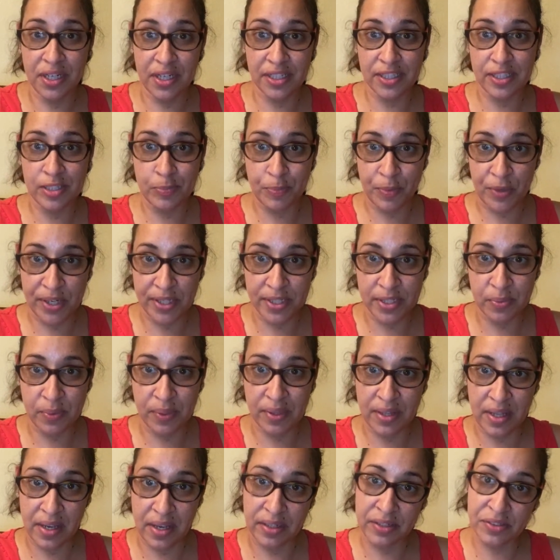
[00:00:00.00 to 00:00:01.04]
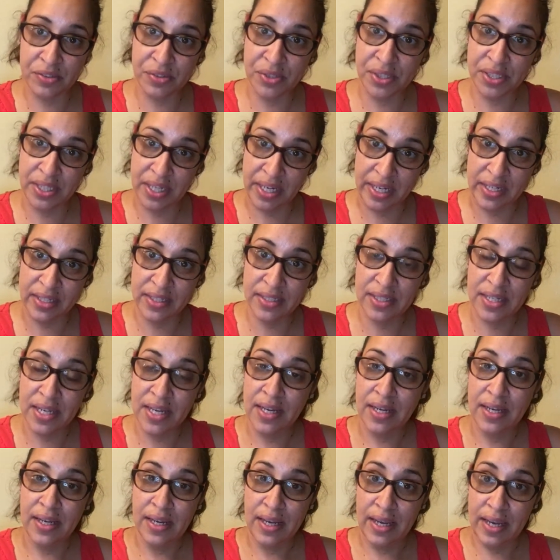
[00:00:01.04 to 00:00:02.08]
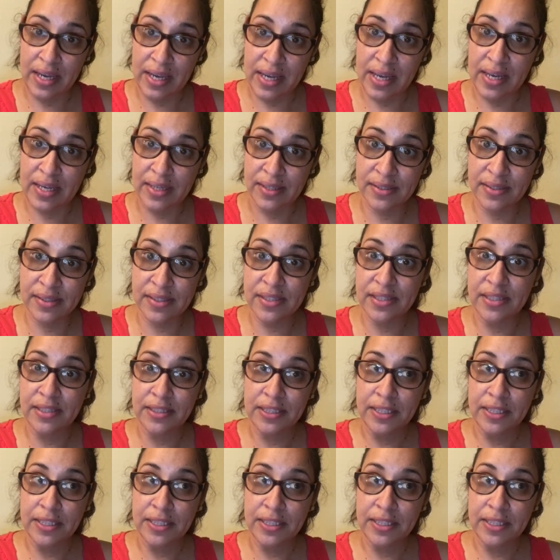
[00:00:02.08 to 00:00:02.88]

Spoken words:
express what they understand and